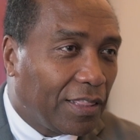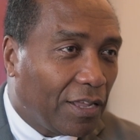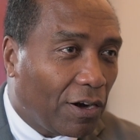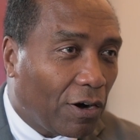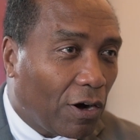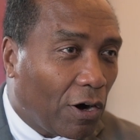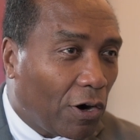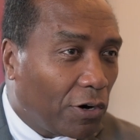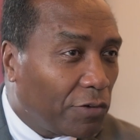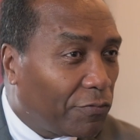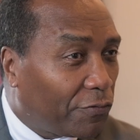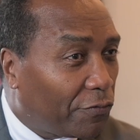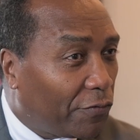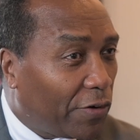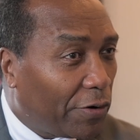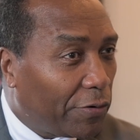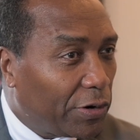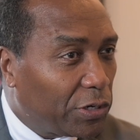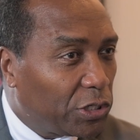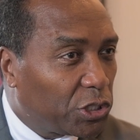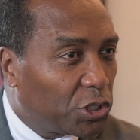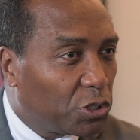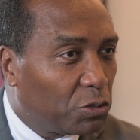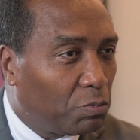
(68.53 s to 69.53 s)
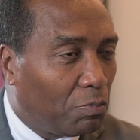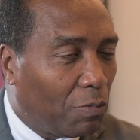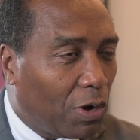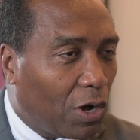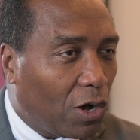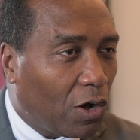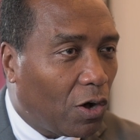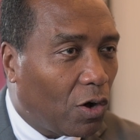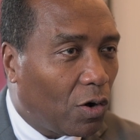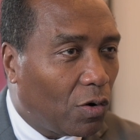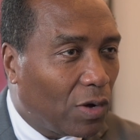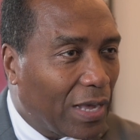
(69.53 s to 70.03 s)
There are very
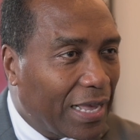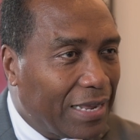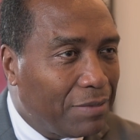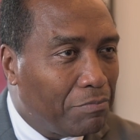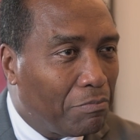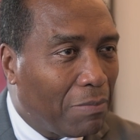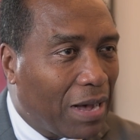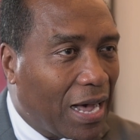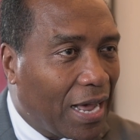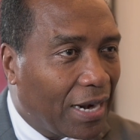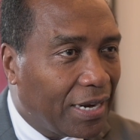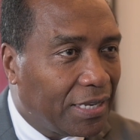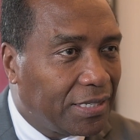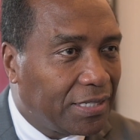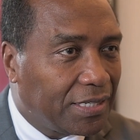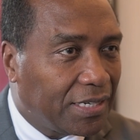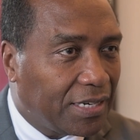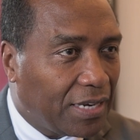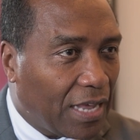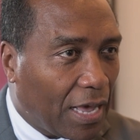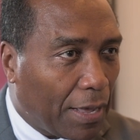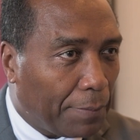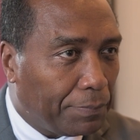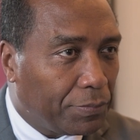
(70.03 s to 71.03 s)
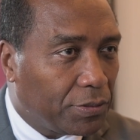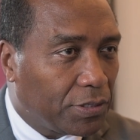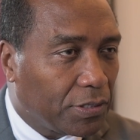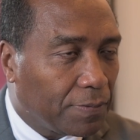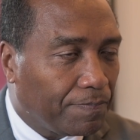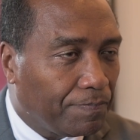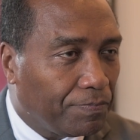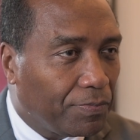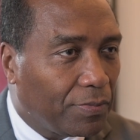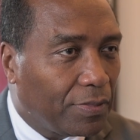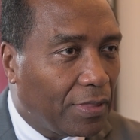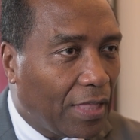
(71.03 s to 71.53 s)
small and modest steps
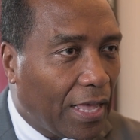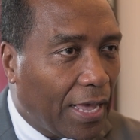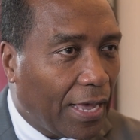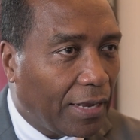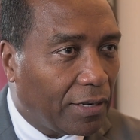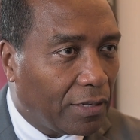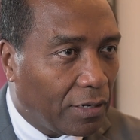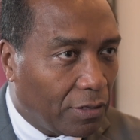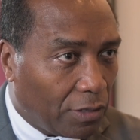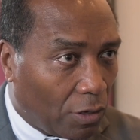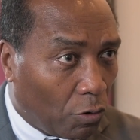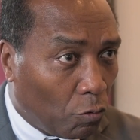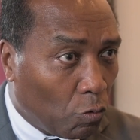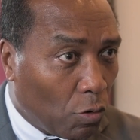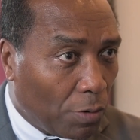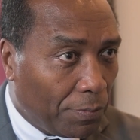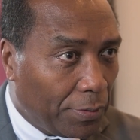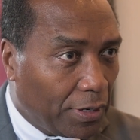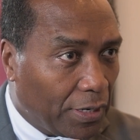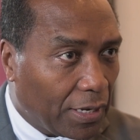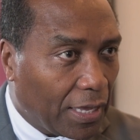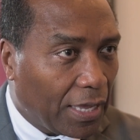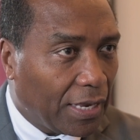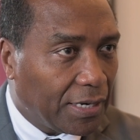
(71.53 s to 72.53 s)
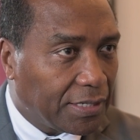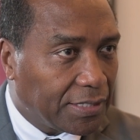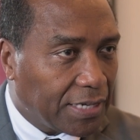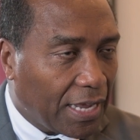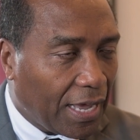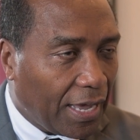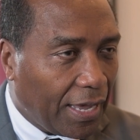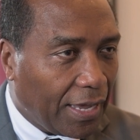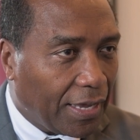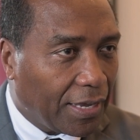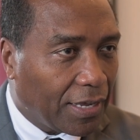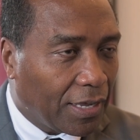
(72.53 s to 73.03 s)
that a woman can
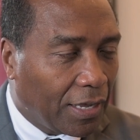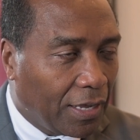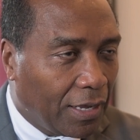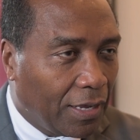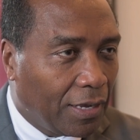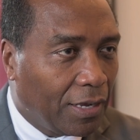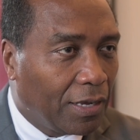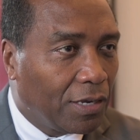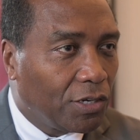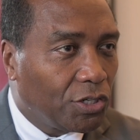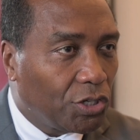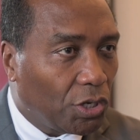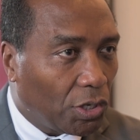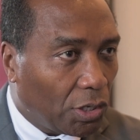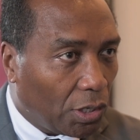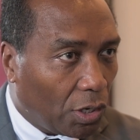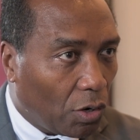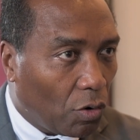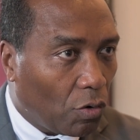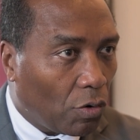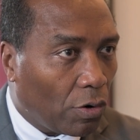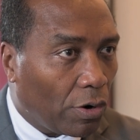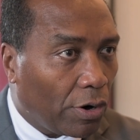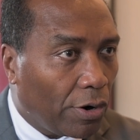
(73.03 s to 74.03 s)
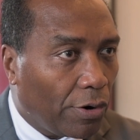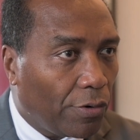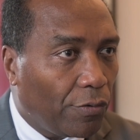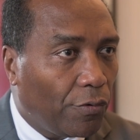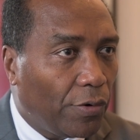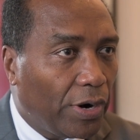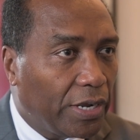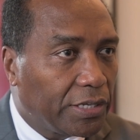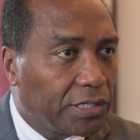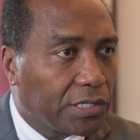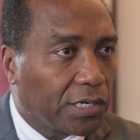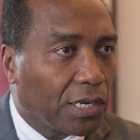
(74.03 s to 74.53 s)
take to lower her
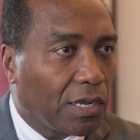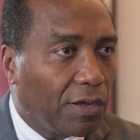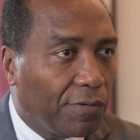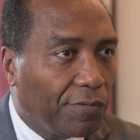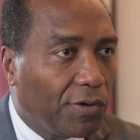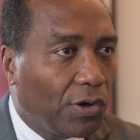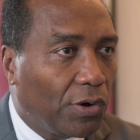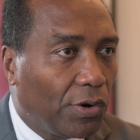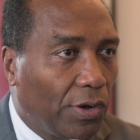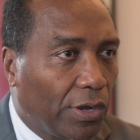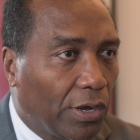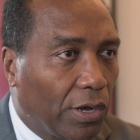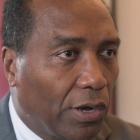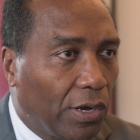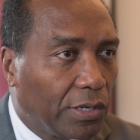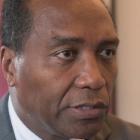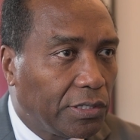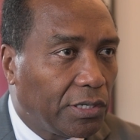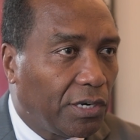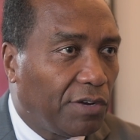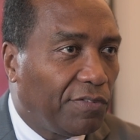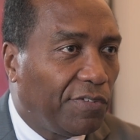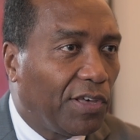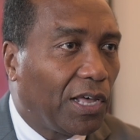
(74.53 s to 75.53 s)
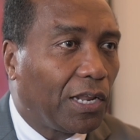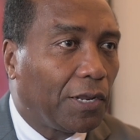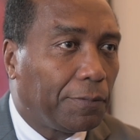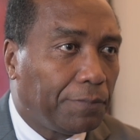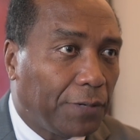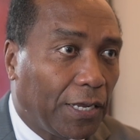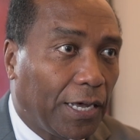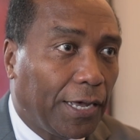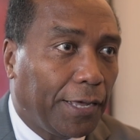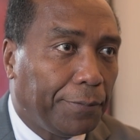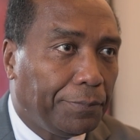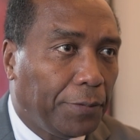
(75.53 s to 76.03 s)
risk of going on to develop
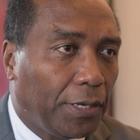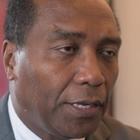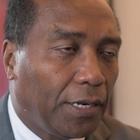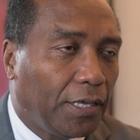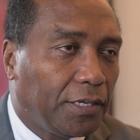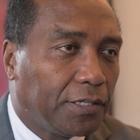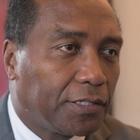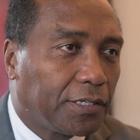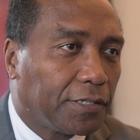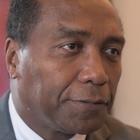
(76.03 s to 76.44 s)
diabetes.